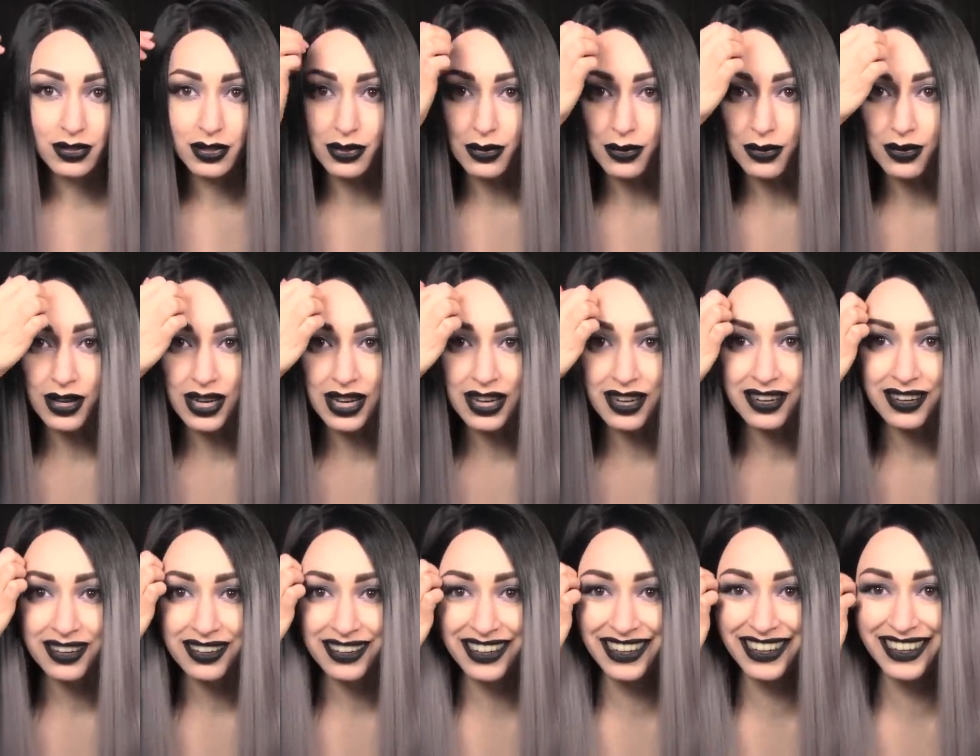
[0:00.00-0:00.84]

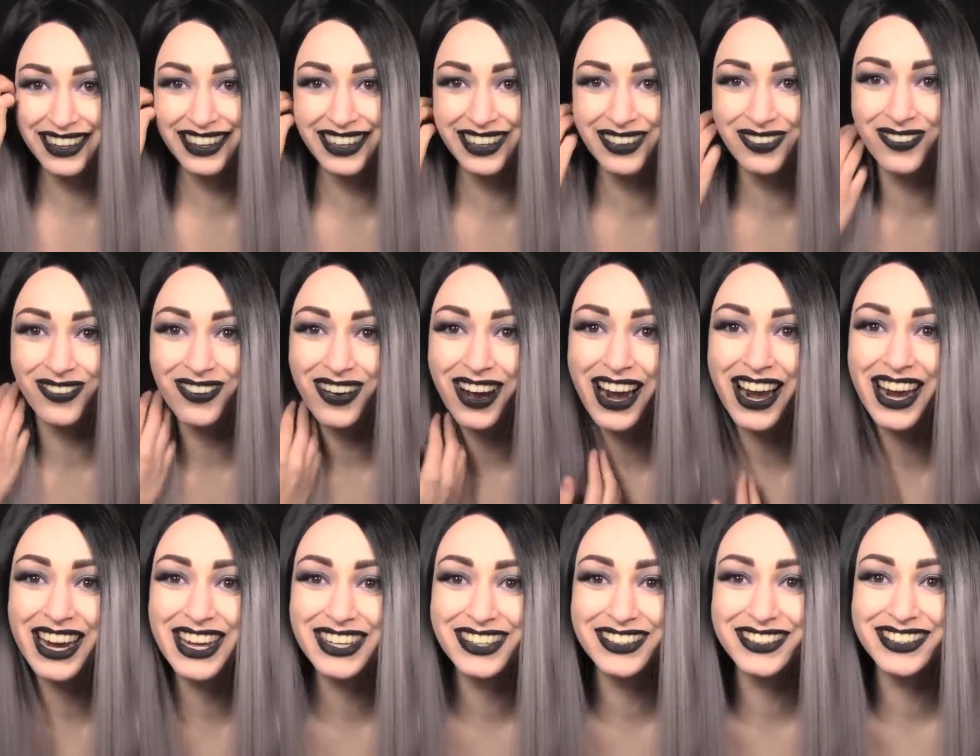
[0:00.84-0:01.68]
doing? Why
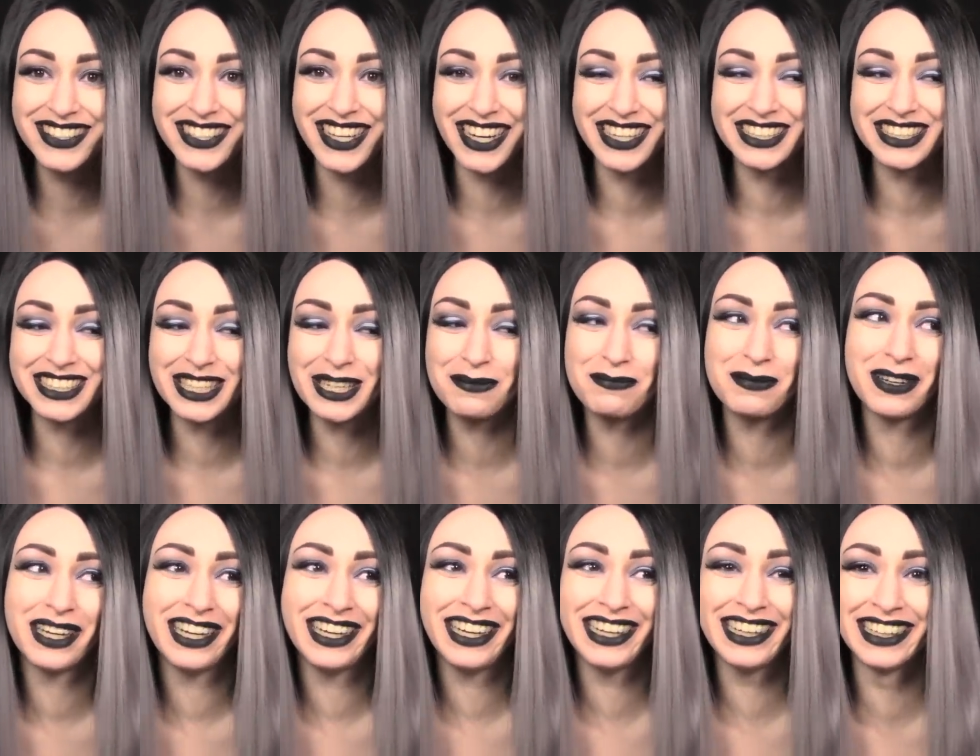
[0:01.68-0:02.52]
are you touching
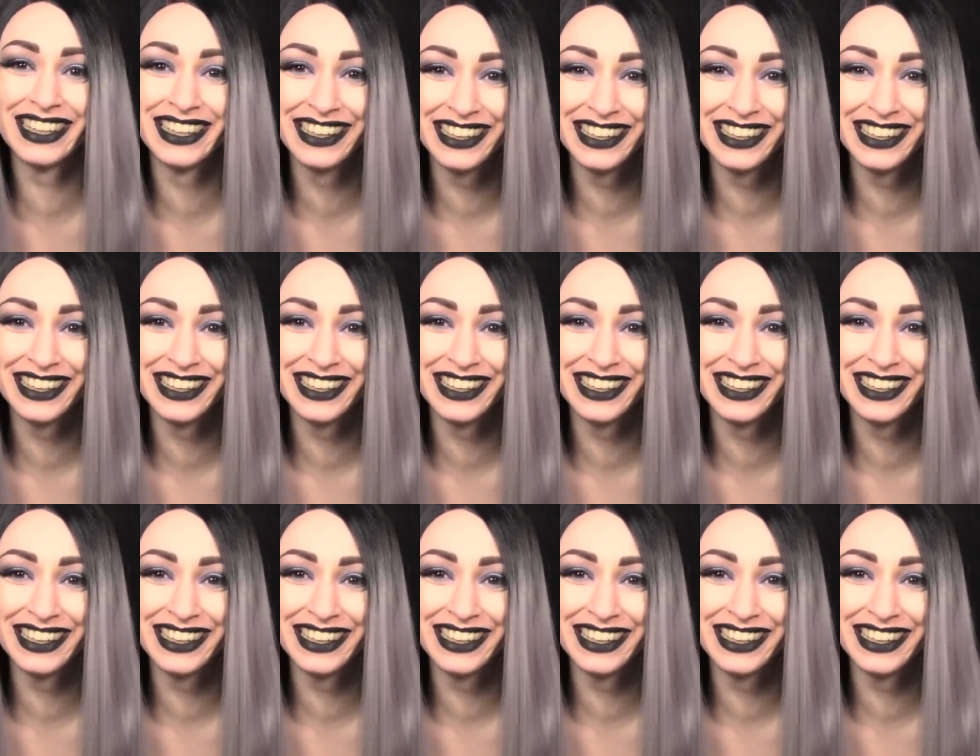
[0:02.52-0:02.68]
me?"